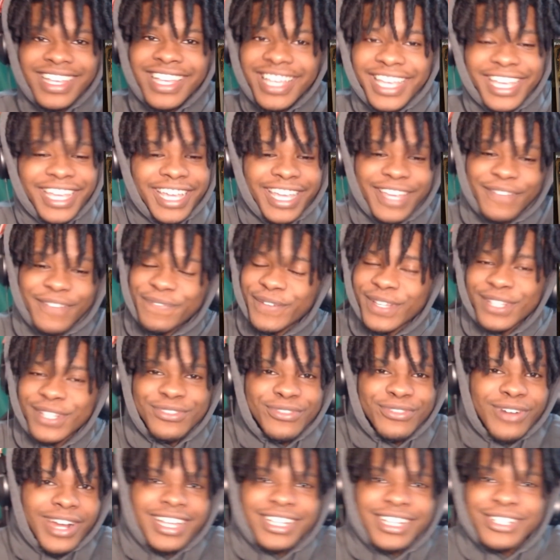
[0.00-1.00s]
He it fits
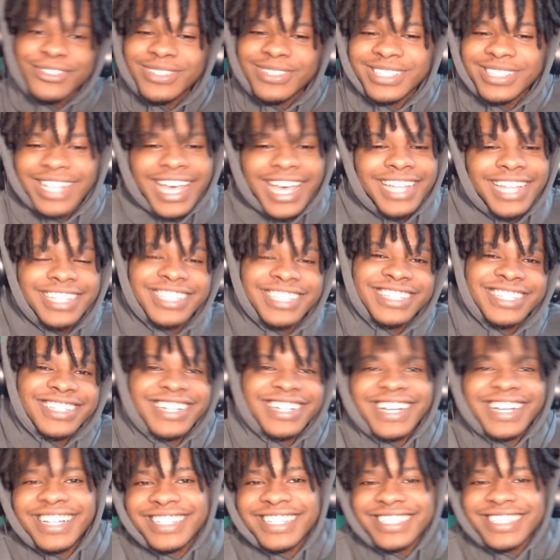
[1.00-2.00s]
right into his alley, you
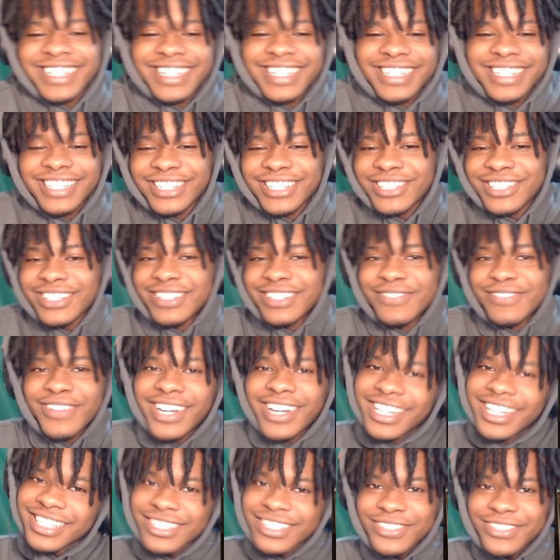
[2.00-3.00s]
know what I'm saying? Discord
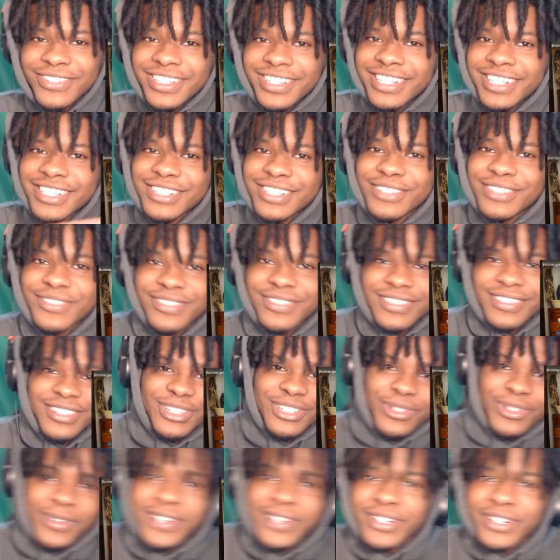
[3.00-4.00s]
mod Twitter
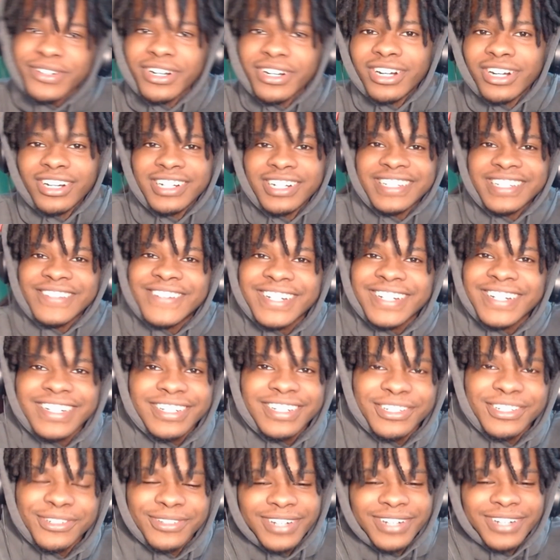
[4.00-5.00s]
Twitterer, Twitter
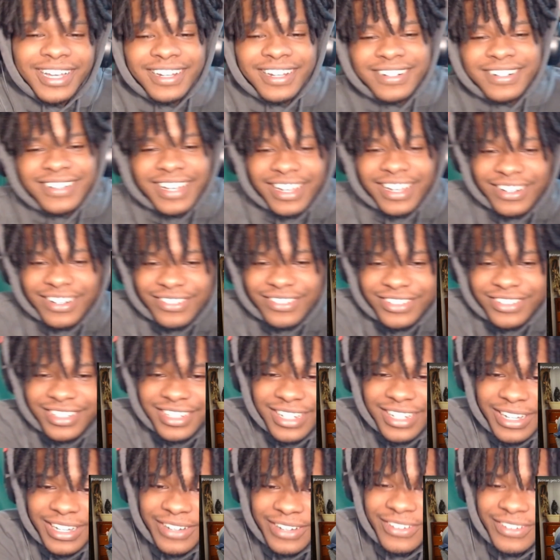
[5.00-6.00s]
dude. I don't I don't really
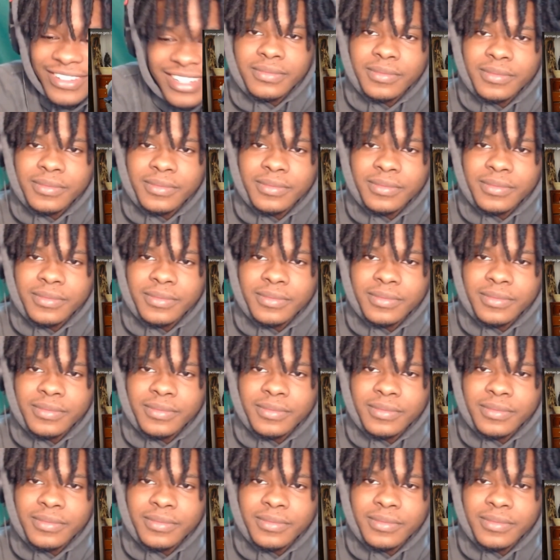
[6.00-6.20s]
know.